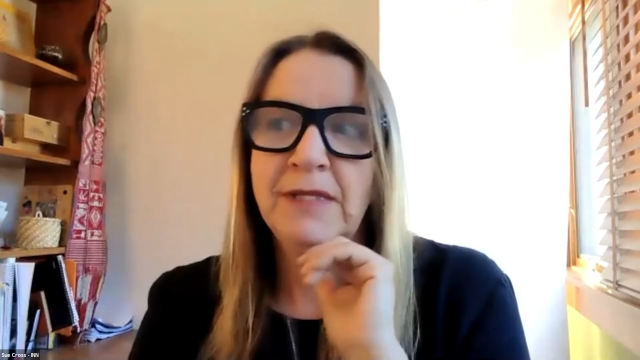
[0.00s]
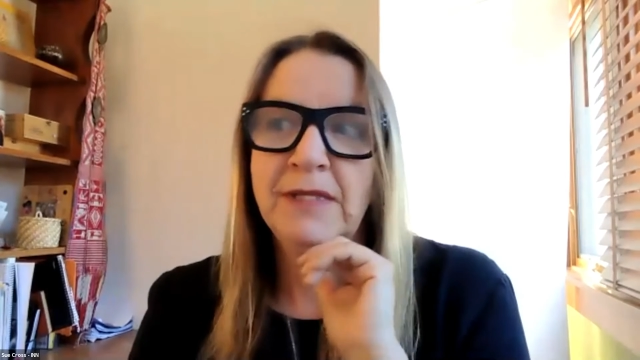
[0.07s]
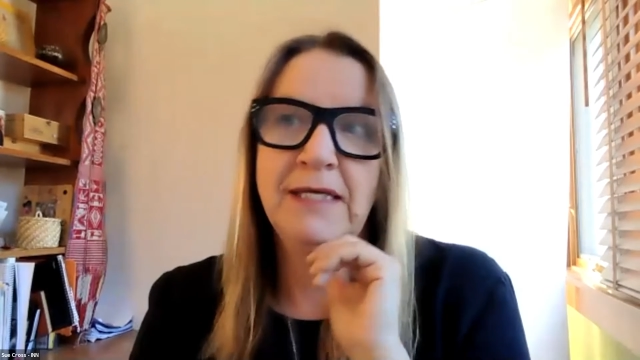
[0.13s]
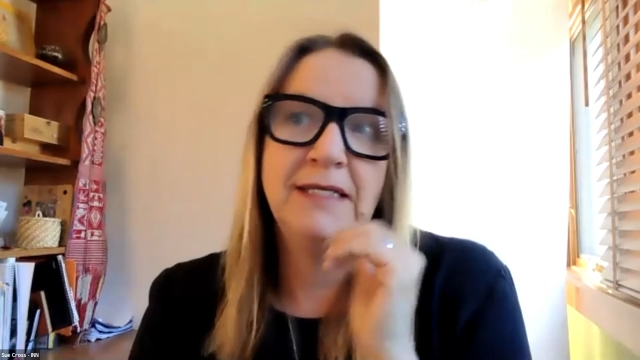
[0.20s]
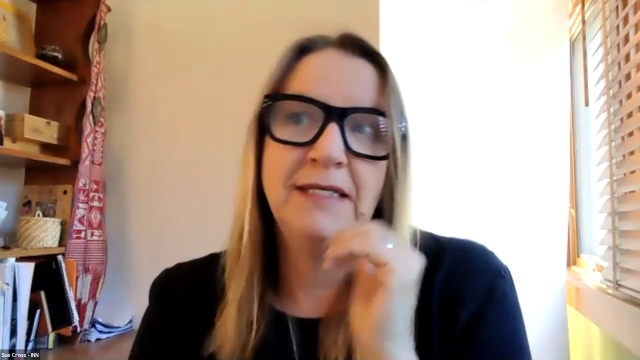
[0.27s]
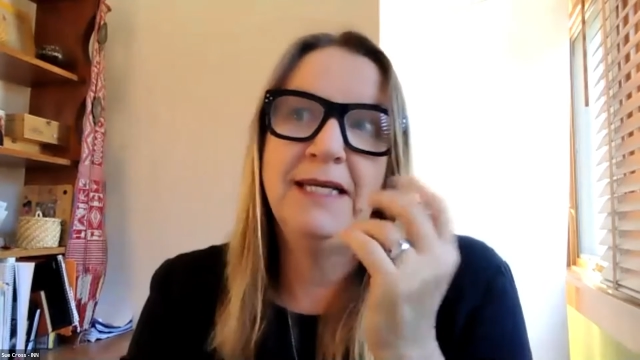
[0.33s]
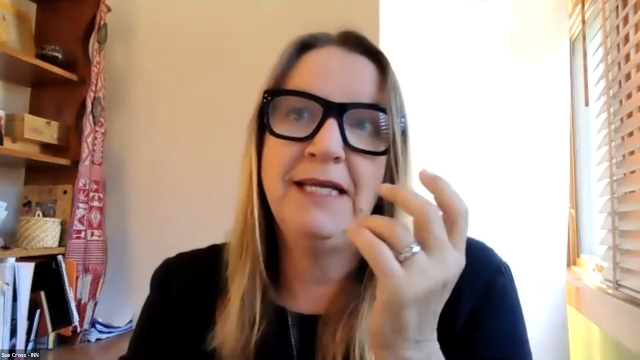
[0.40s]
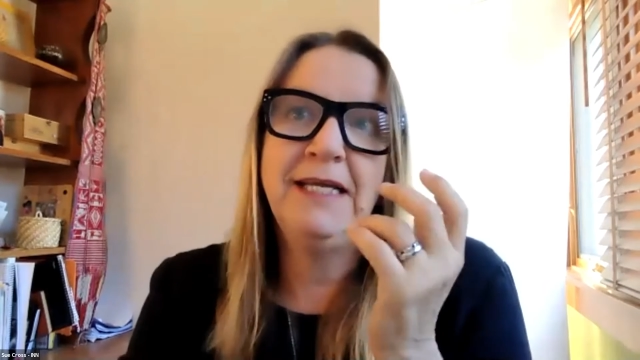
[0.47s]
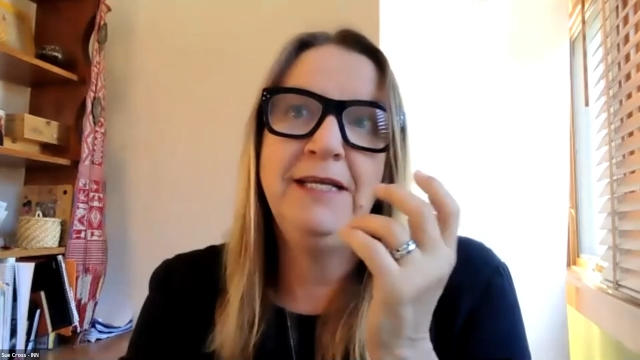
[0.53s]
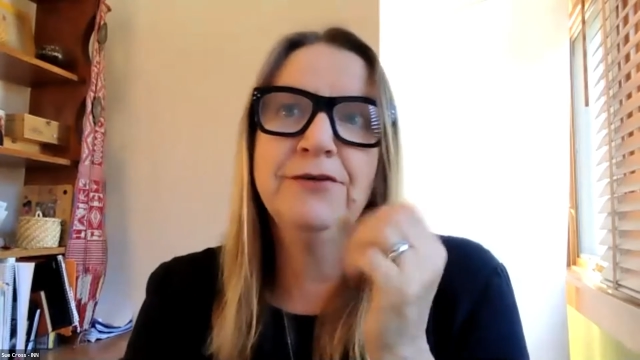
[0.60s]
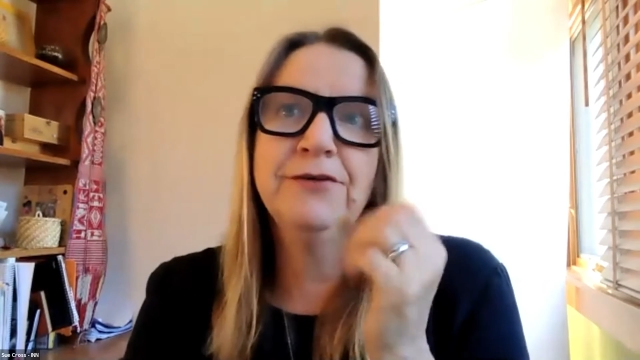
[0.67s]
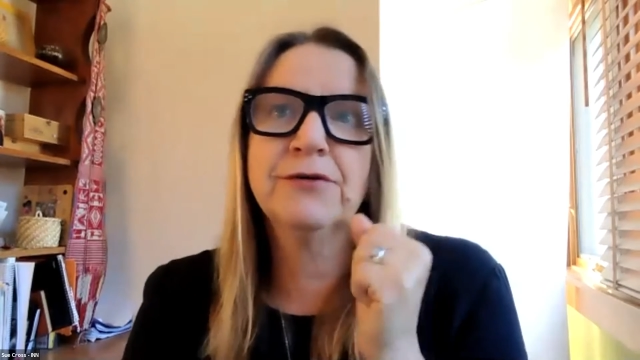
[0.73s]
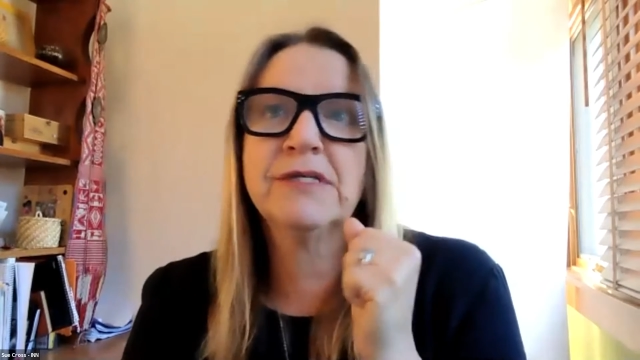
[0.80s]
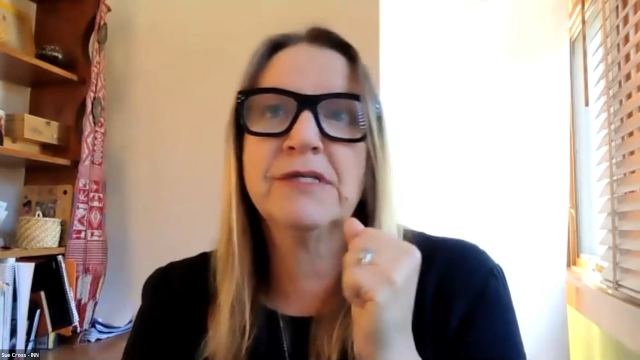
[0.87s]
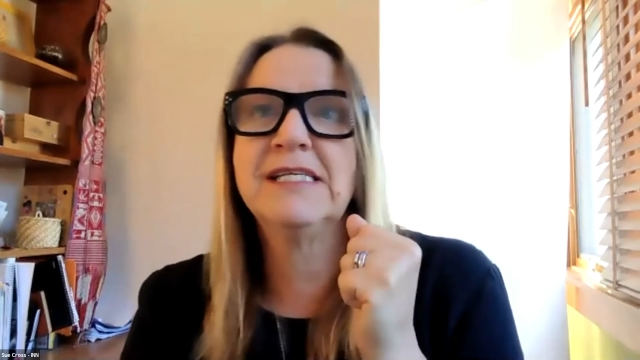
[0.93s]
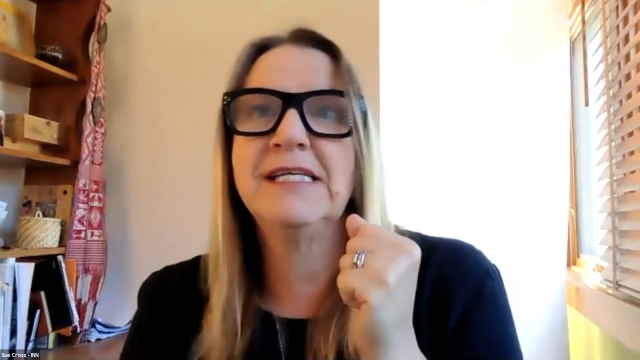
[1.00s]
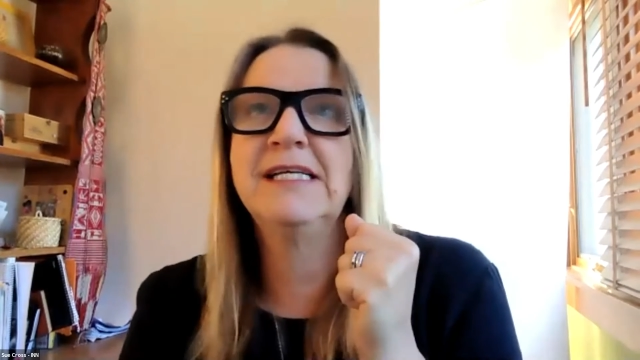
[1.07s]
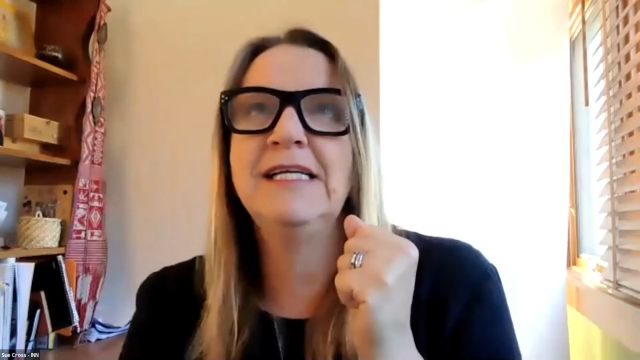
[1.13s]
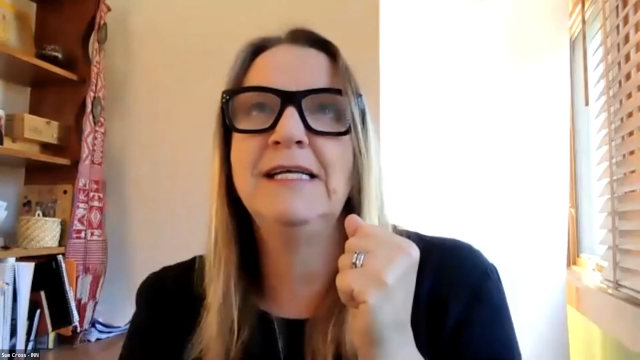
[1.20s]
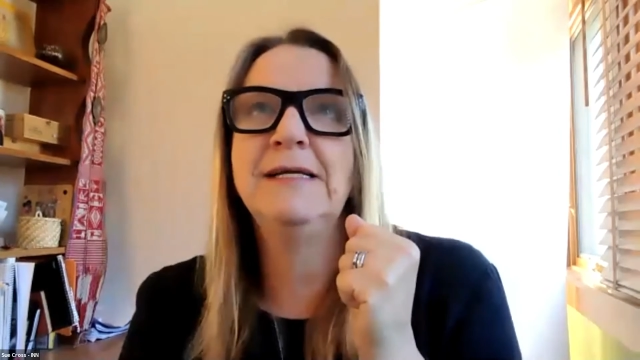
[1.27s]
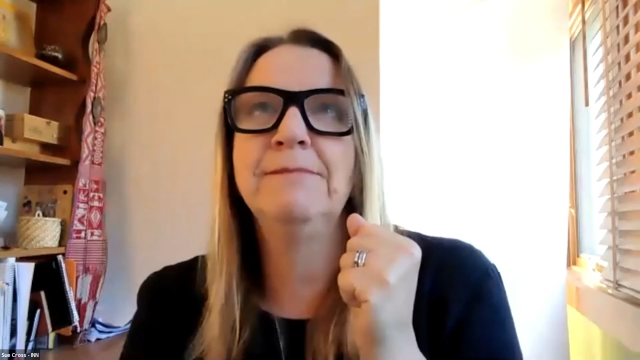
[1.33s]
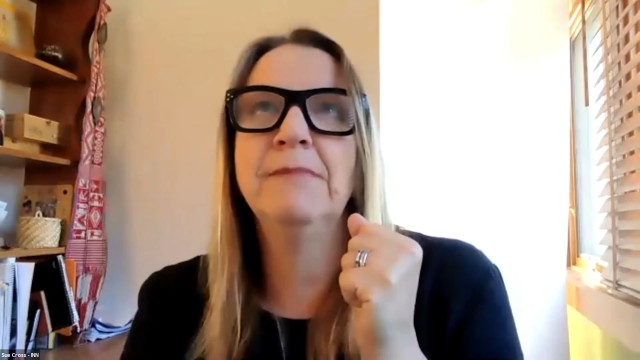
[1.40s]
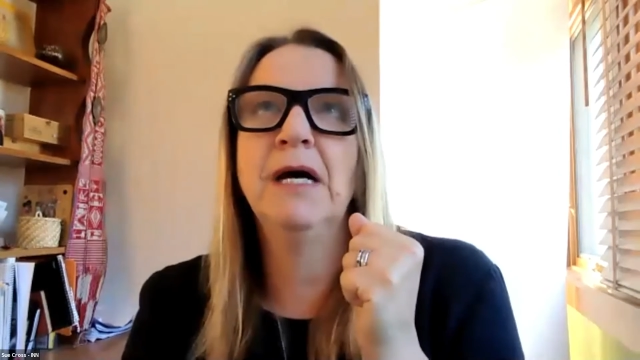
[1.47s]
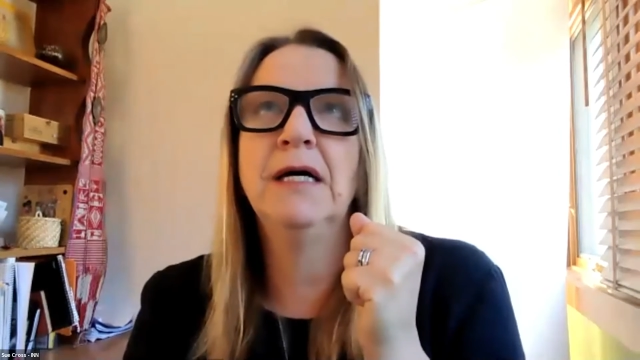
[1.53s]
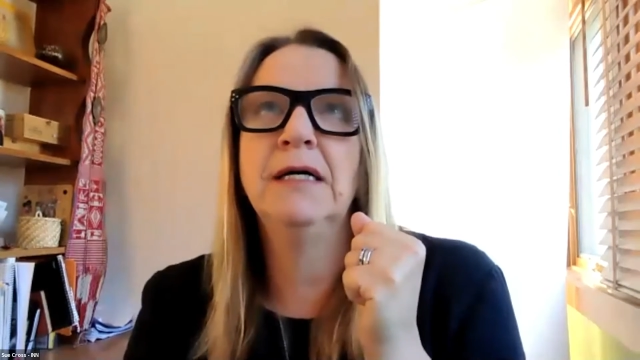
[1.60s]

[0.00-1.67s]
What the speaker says: that either seem